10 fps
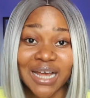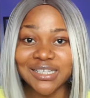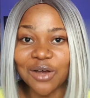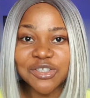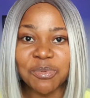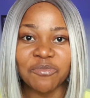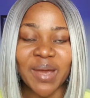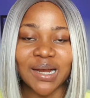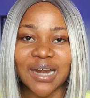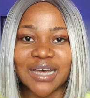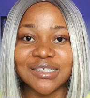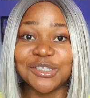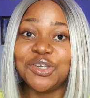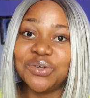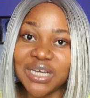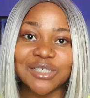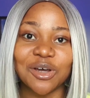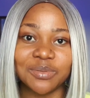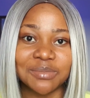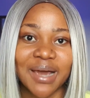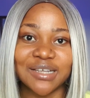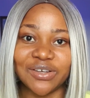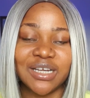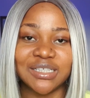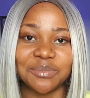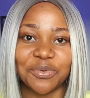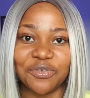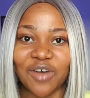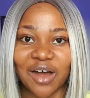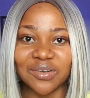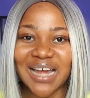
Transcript: I tell some of my clients, you need to optimize your LinkedIn profile,